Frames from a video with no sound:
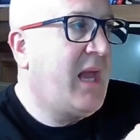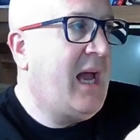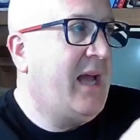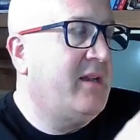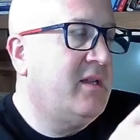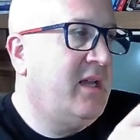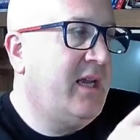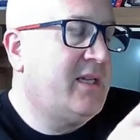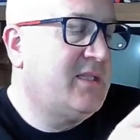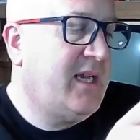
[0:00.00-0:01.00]
And
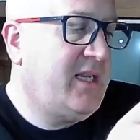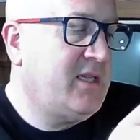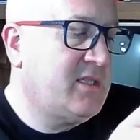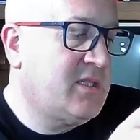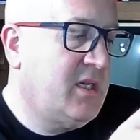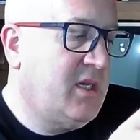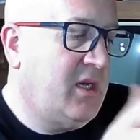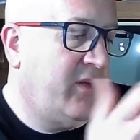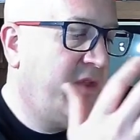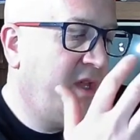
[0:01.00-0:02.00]
it contains
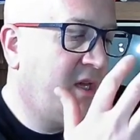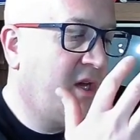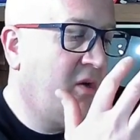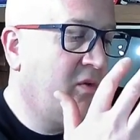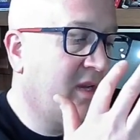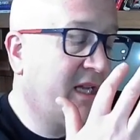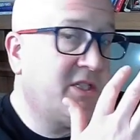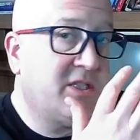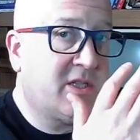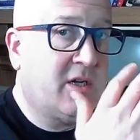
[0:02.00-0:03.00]
the code that
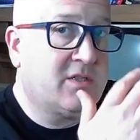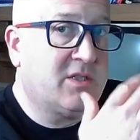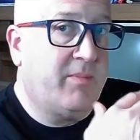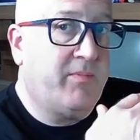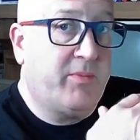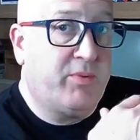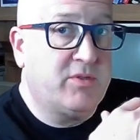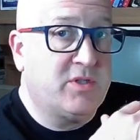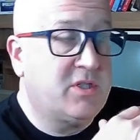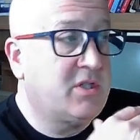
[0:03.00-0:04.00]
actually starts up the
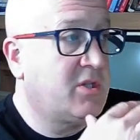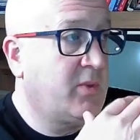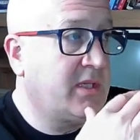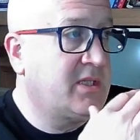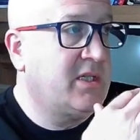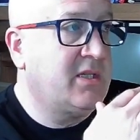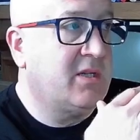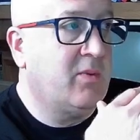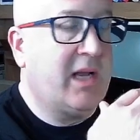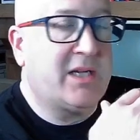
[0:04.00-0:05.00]
processor, so we can see that
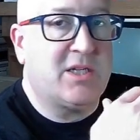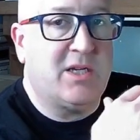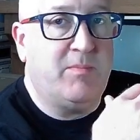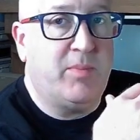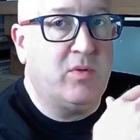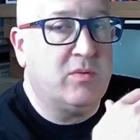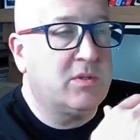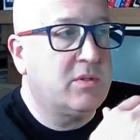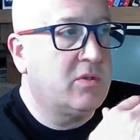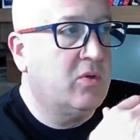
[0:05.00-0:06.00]
it will actually
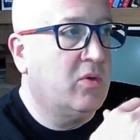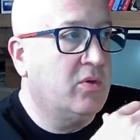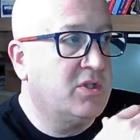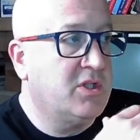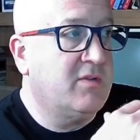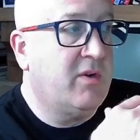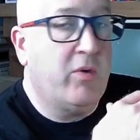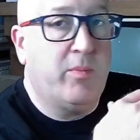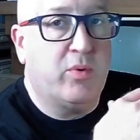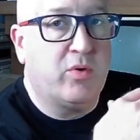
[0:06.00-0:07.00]
boot core 0
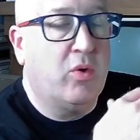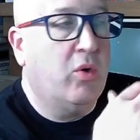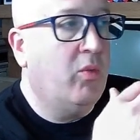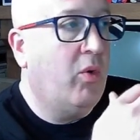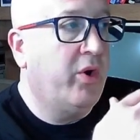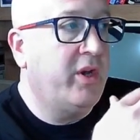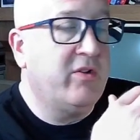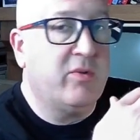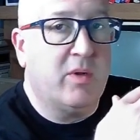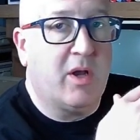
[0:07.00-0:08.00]
and put core 1
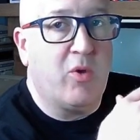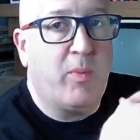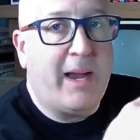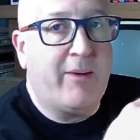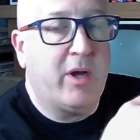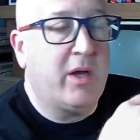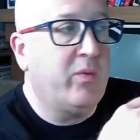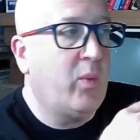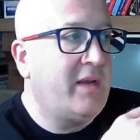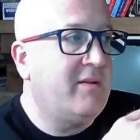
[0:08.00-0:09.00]
into a low power
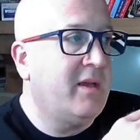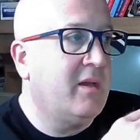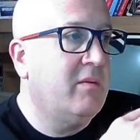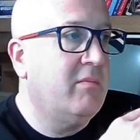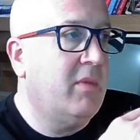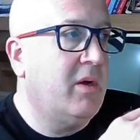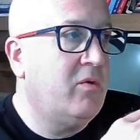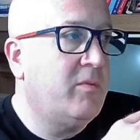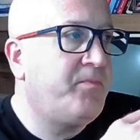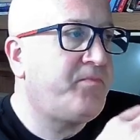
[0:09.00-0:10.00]
and waiting mode.